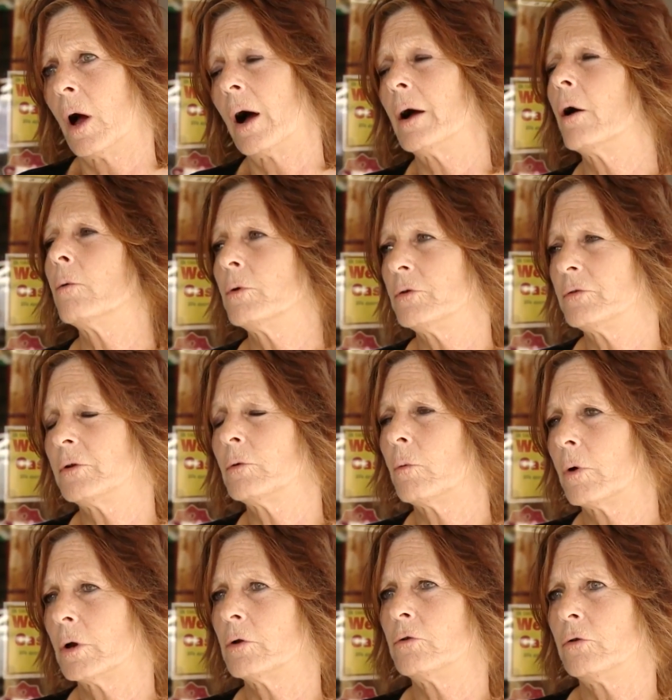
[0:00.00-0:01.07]
I always did
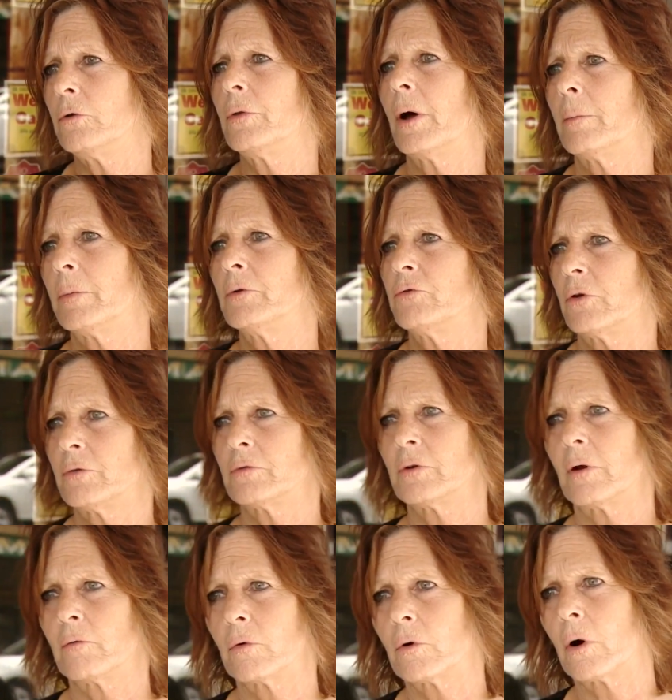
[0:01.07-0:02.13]
want to do that, but just
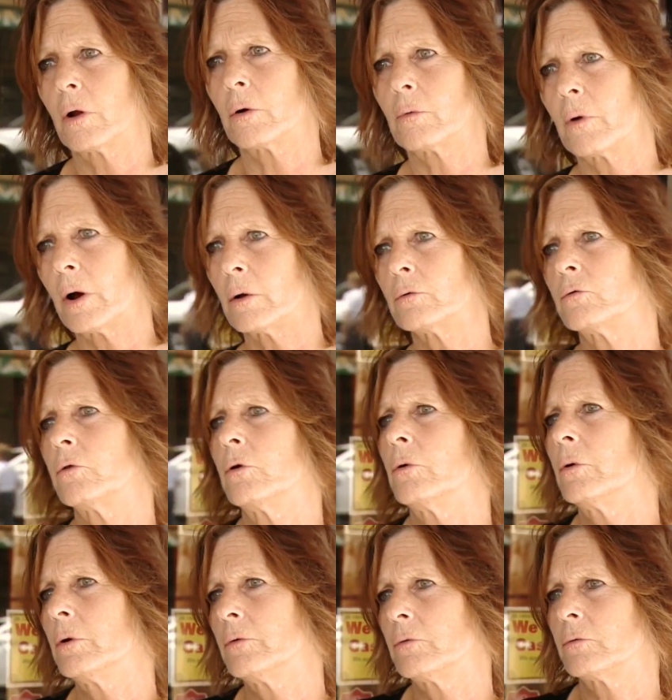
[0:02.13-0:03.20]
never got around
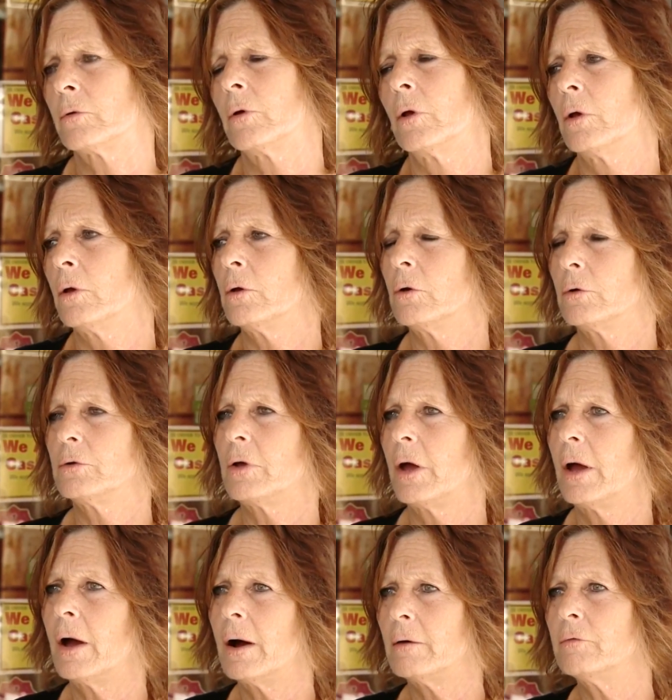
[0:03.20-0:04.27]
to it. It's good to
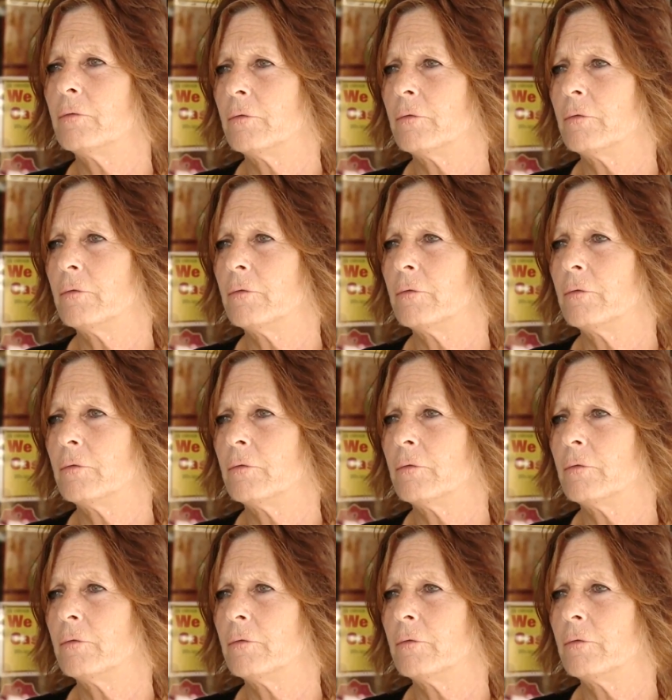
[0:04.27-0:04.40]
have.